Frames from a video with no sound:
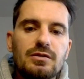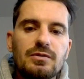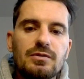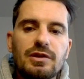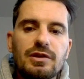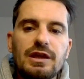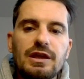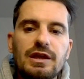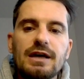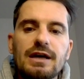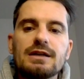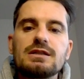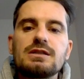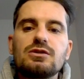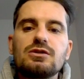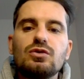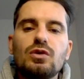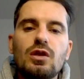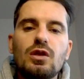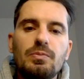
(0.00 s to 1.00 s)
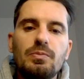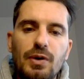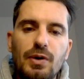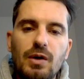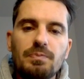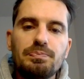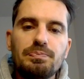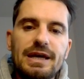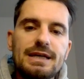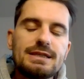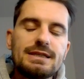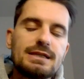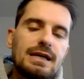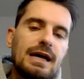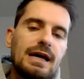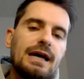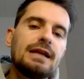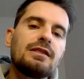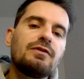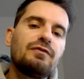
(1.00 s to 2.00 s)
thanks to the prompt base
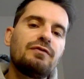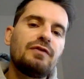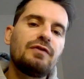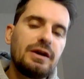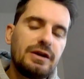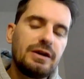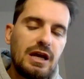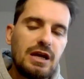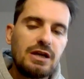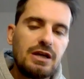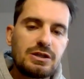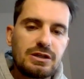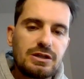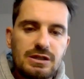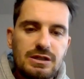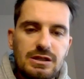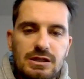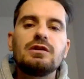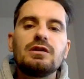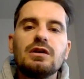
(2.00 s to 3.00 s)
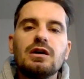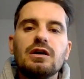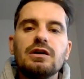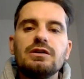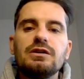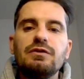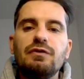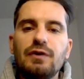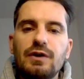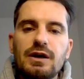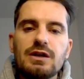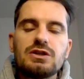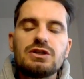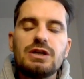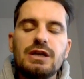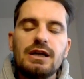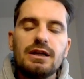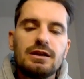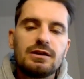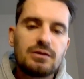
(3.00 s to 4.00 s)
and the variations that
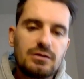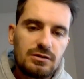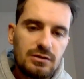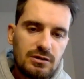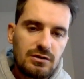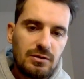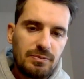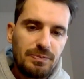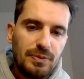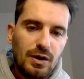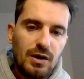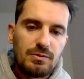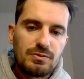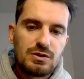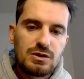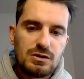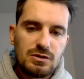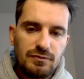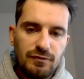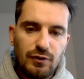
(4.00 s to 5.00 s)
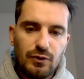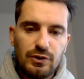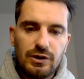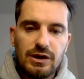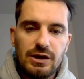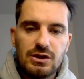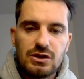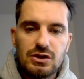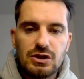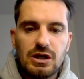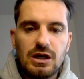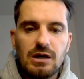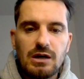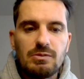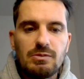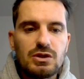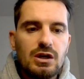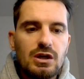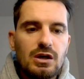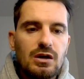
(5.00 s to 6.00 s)
differentiate the prompts for each
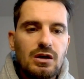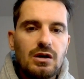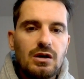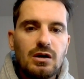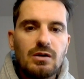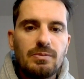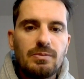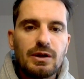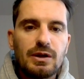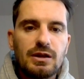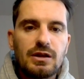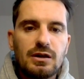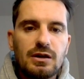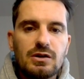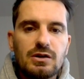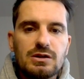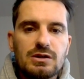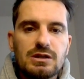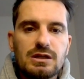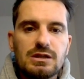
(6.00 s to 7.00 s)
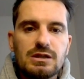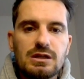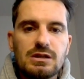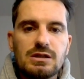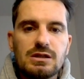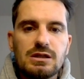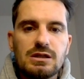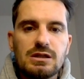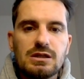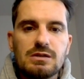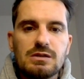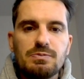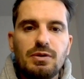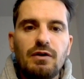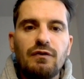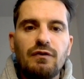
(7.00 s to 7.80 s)
image, but the consistency is perfect,